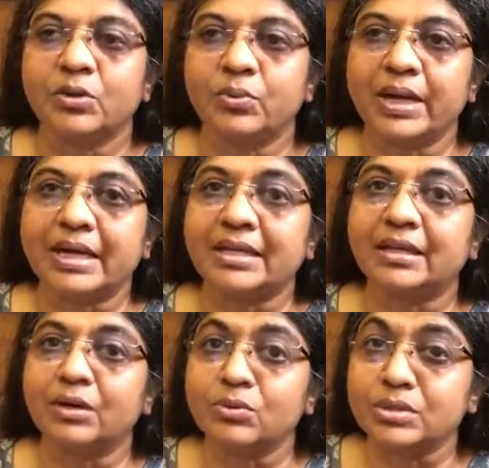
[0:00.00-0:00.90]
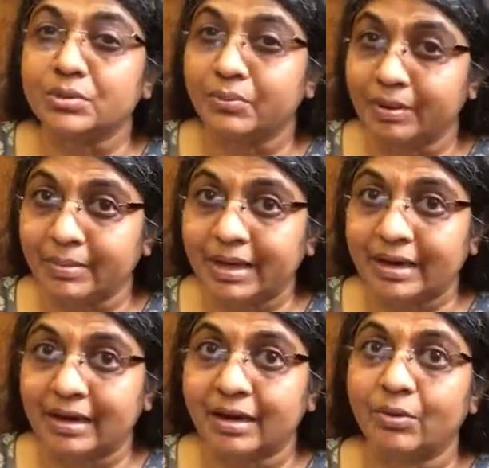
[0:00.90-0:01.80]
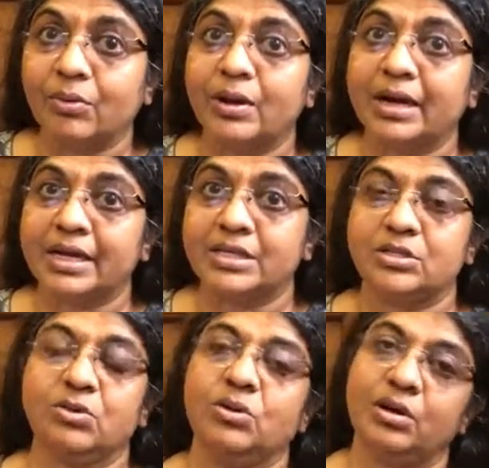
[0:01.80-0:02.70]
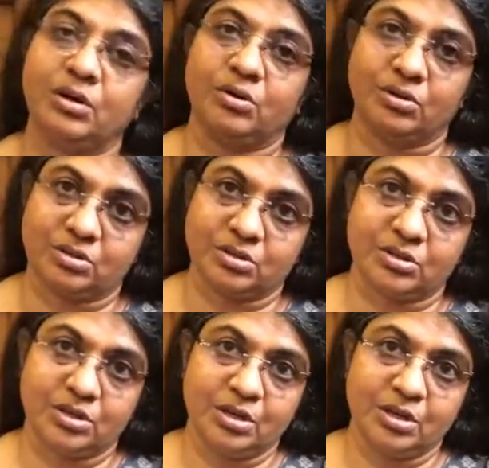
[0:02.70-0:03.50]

20,000 women are organized all across